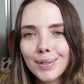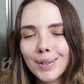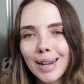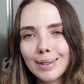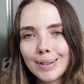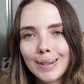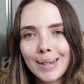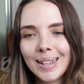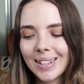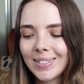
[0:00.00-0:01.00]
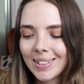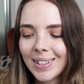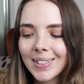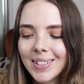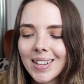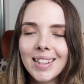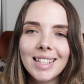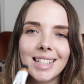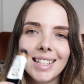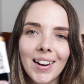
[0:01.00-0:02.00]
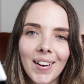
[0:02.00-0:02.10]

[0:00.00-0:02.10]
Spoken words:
quinacridone Gold, so this is the